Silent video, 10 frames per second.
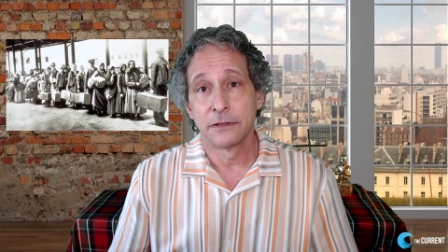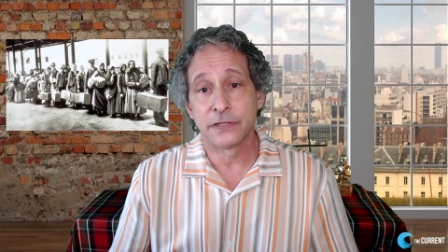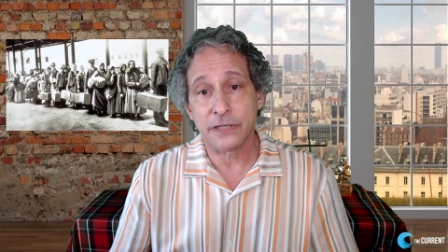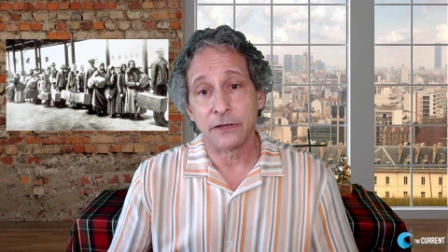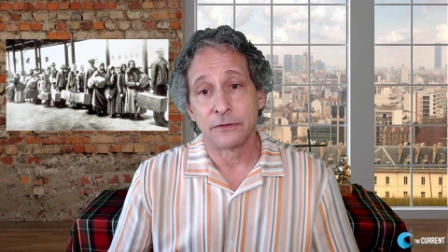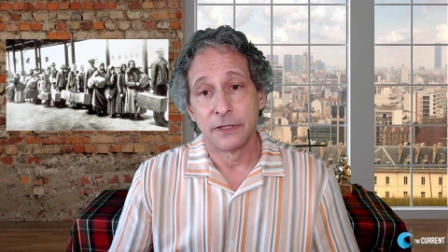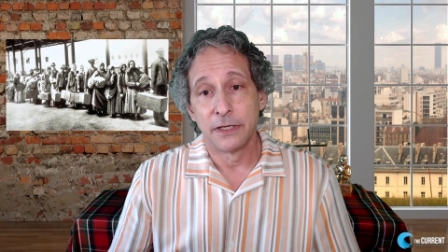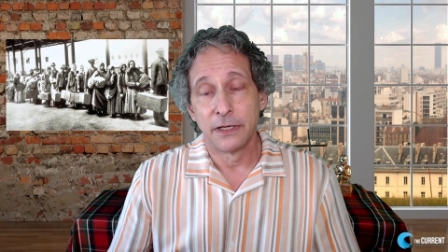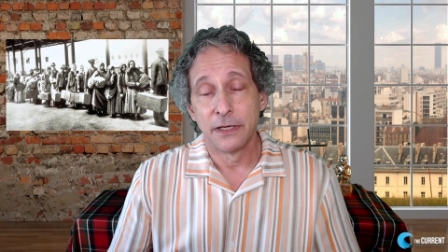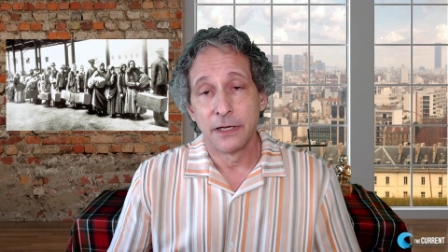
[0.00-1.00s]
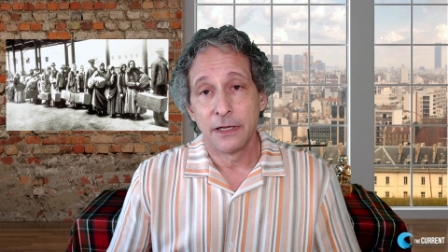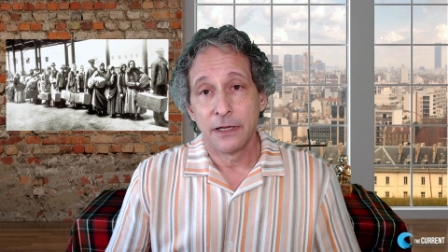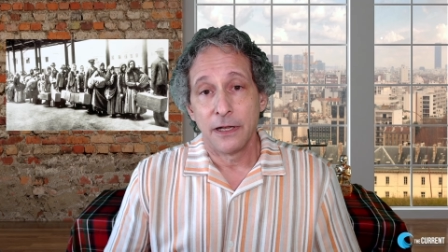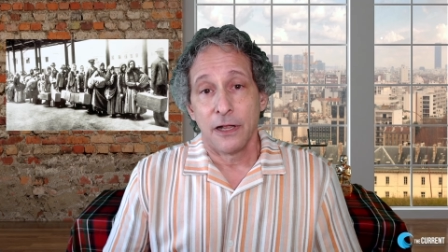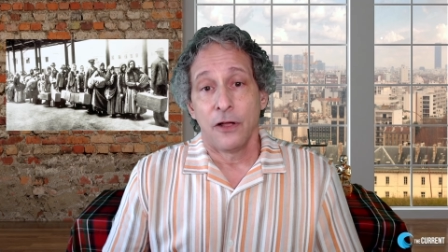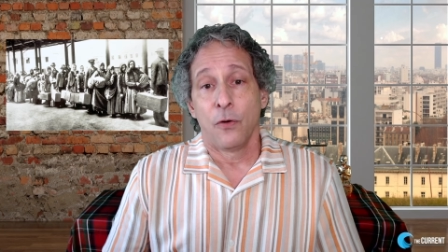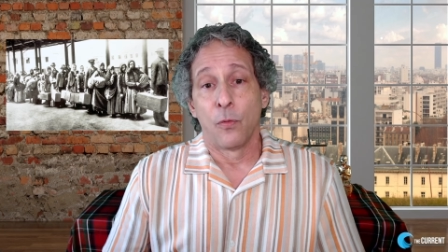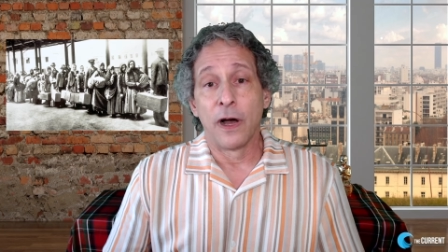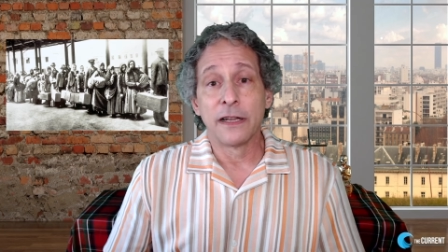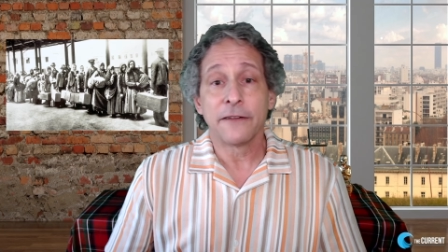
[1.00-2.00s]
So,
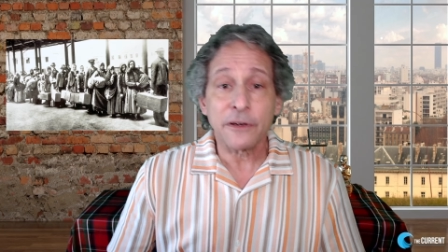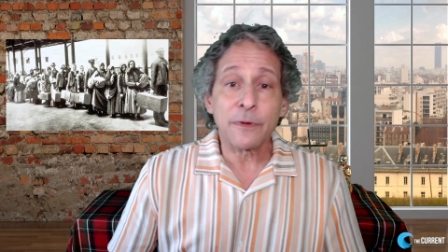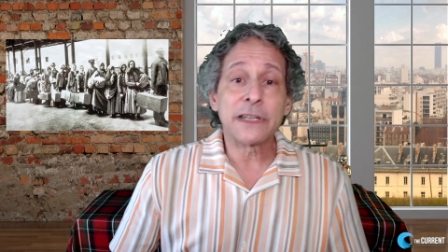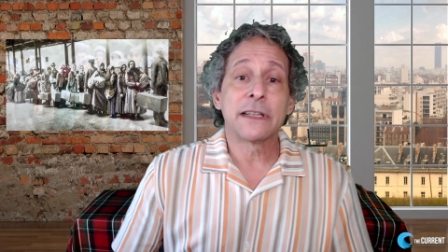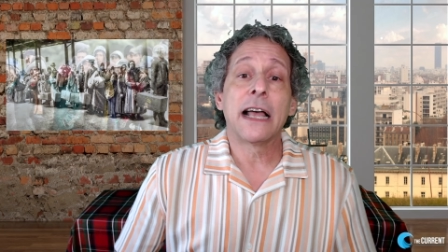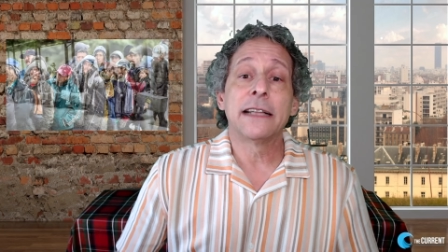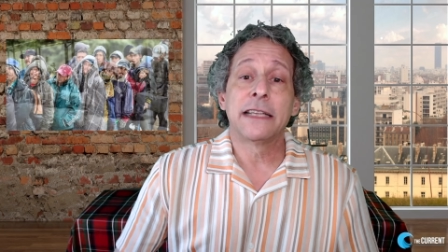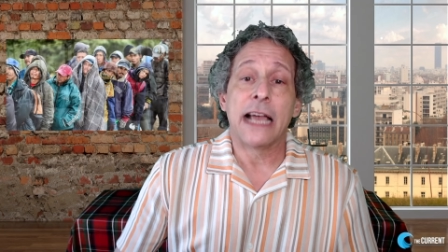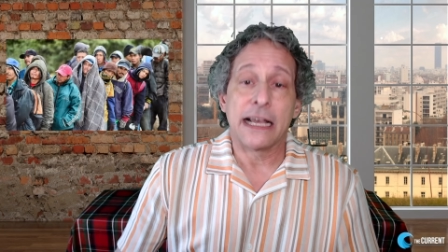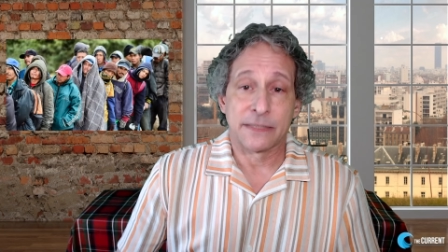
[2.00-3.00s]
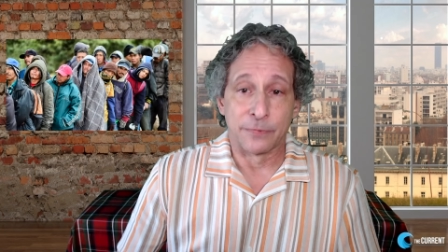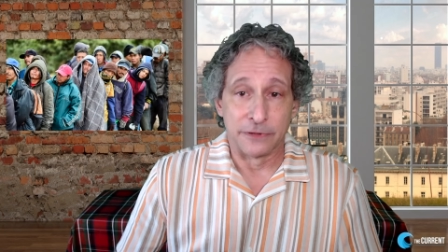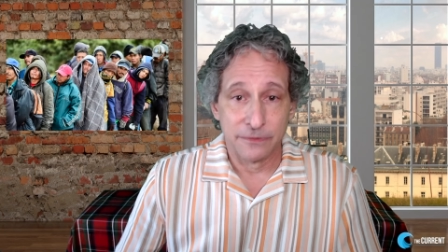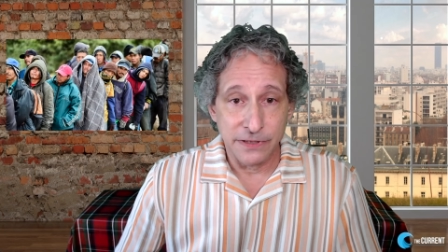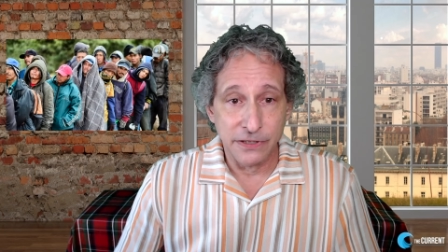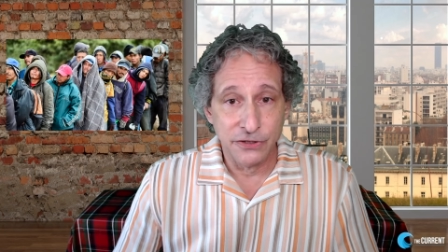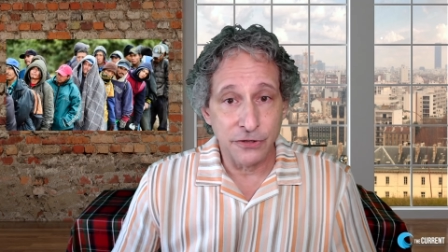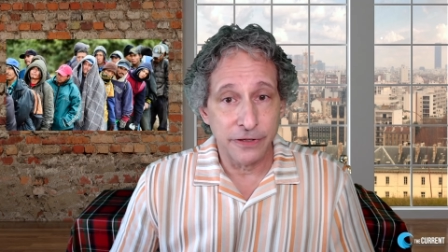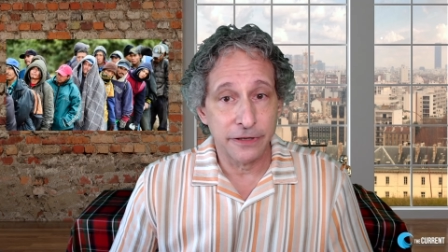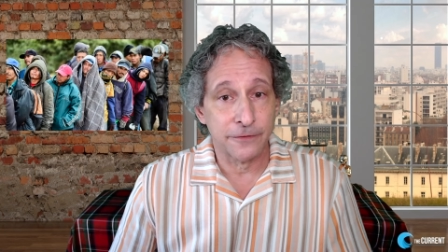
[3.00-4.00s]
while everyone at La Diaspora was
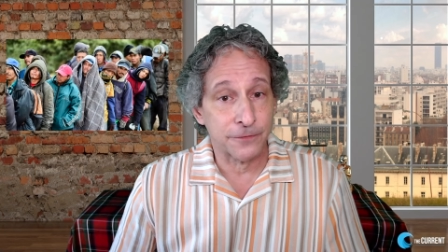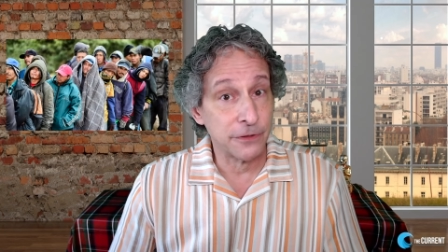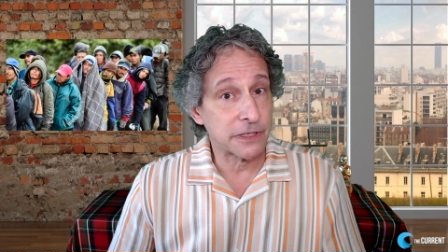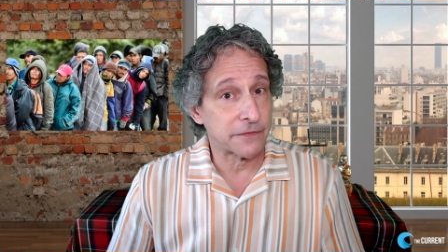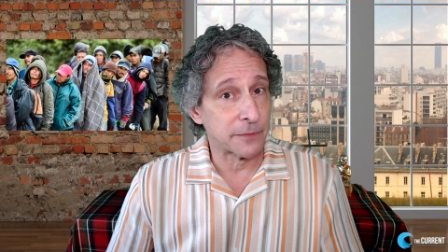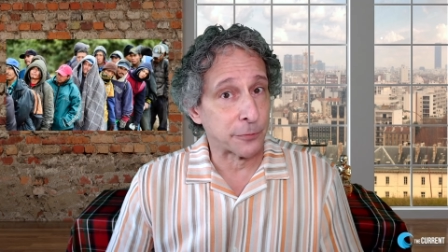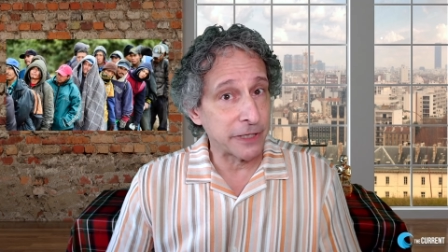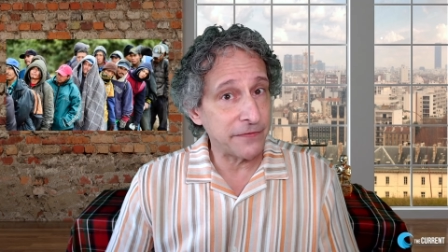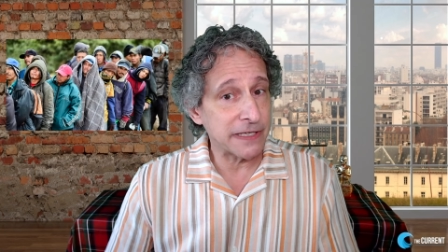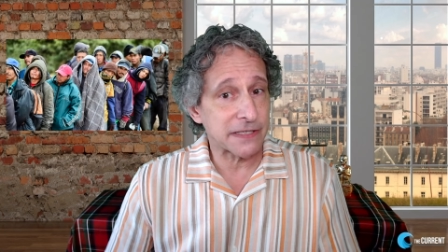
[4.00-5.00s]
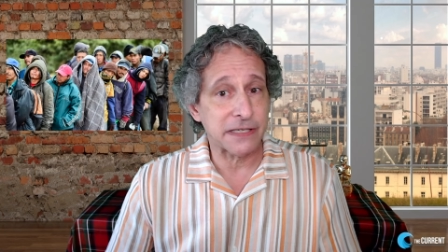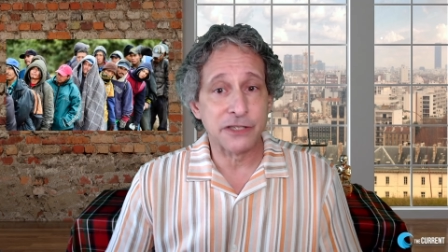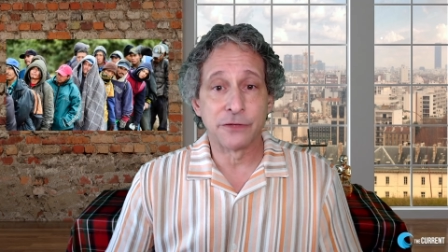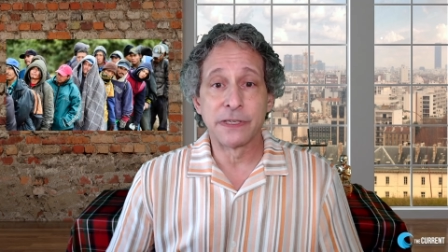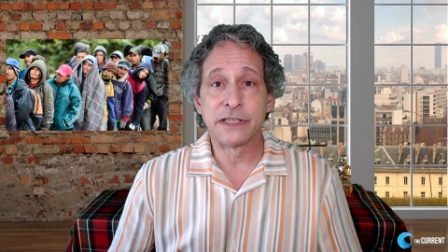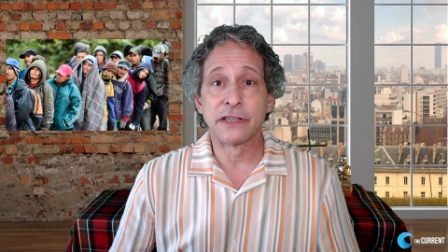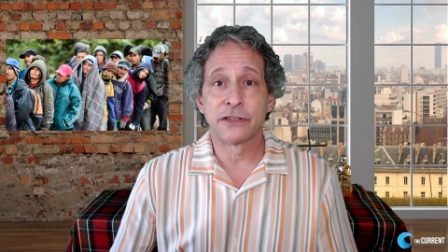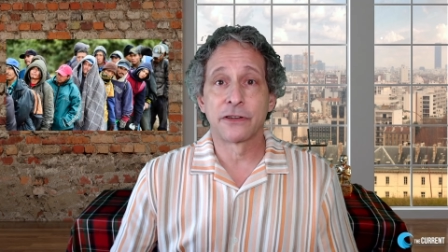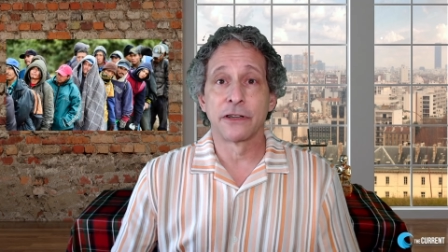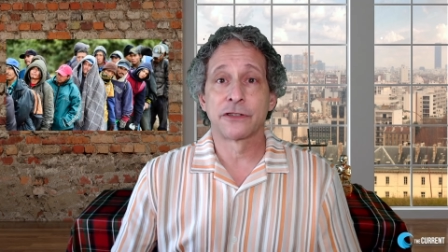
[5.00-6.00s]
enjoying the fruits of the previous century's
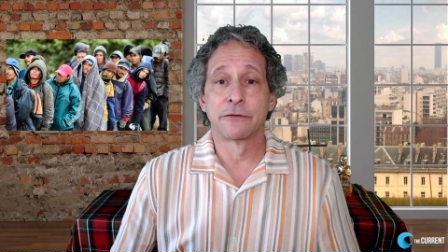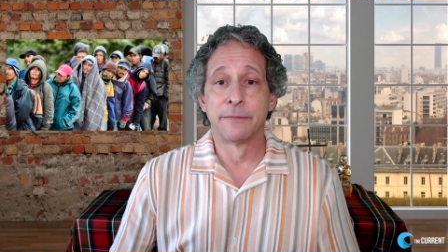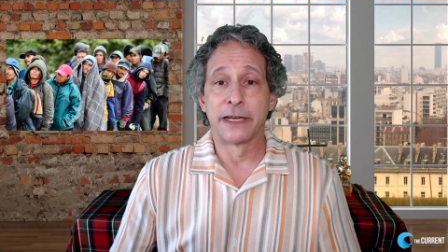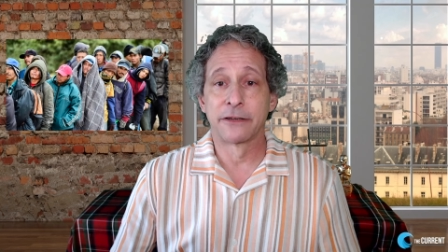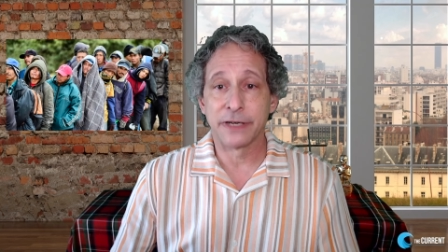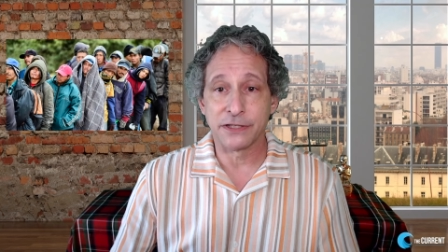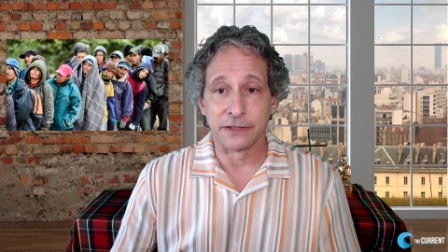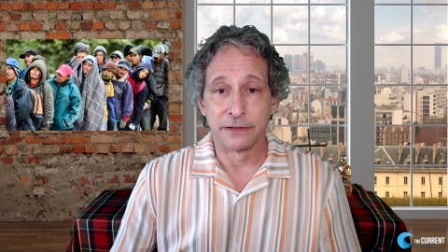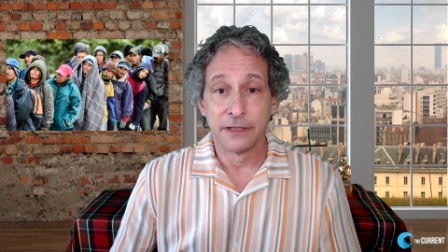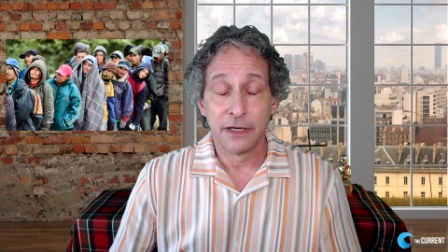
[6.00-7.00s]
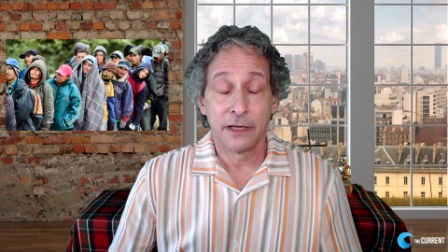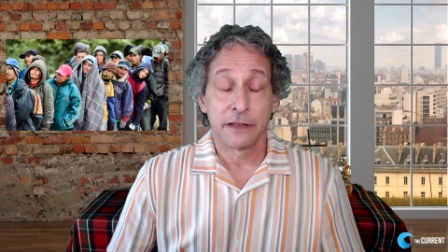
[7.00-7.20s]
intercultural migration,